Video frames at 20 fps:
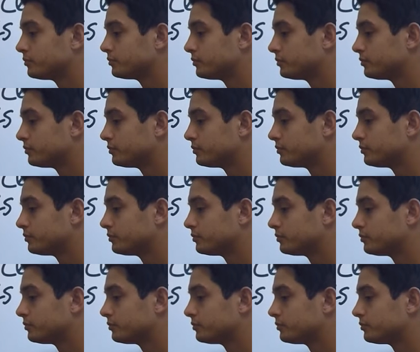
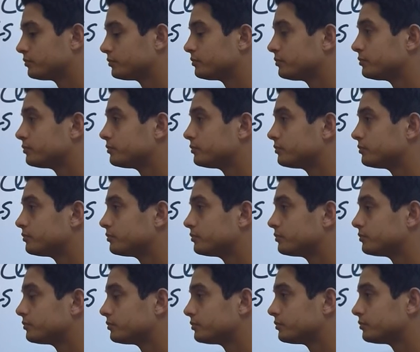
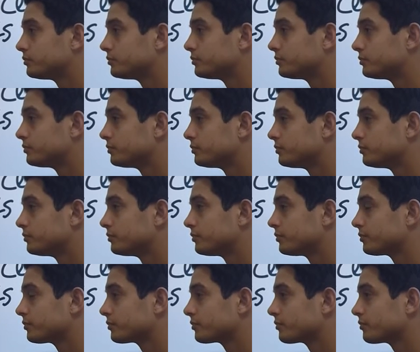
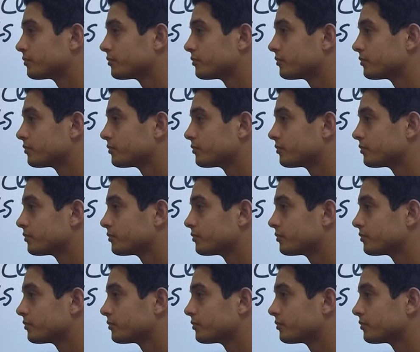(not speaking)